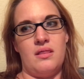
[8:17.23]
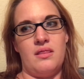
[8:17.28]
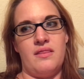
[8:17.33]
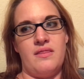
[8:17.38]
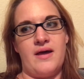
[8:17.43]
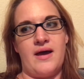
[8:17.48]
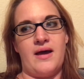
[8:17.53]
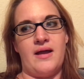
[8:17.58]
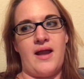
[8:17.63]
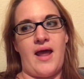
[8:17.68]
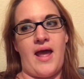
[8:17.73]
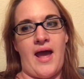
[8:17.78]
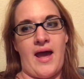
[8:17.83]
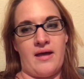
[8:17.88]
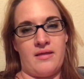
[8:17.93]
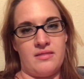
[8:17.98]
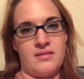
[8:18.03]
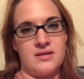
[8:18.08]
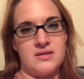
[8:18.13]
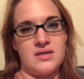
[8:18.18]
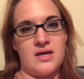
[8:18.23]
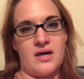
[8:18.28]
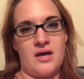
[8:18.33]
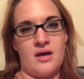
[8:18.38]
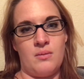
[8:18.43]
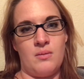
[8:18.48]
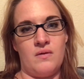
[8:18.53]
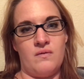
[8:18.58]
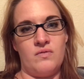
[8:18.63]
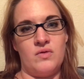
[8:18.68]
that at the
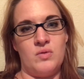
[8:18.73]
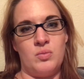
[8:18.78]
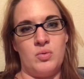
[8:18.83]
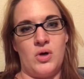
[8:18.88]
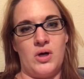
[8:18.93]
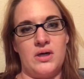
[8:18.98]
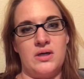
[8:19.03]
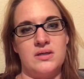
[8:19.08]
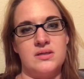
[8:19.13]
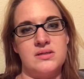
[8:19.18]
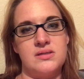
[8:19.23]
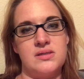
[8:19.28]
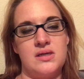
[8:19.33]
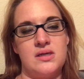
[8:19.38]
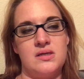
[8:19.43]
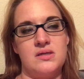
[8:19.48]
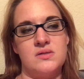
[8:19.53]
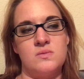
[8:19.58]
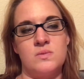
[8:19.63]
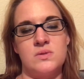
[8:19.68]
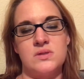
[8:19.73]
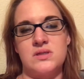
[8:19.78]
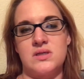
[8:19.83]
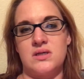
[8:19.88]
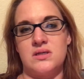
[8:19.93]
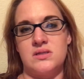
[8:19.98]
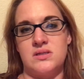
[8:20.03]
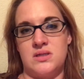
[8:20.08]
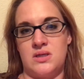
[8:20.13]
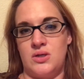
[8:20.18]
time of the pregnancies was
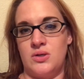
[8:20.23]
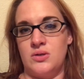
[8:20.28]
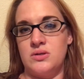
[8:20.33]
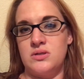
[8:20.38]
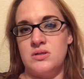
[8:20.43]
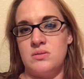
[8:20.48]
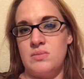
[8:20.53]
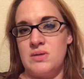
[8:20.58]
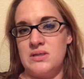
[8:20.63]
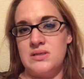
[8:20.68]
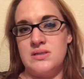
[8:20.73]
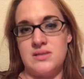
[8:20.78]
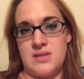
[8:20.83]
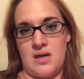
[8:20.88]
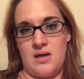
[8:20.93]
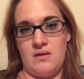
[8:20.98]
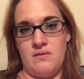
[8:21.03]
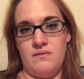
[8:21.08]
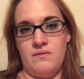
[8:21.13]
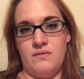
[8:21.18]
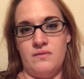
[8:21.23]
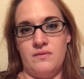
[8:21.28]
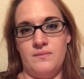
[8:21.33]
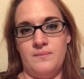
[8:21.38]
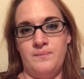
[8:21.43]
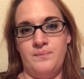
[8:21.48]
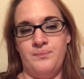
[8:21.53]
considered to be safe,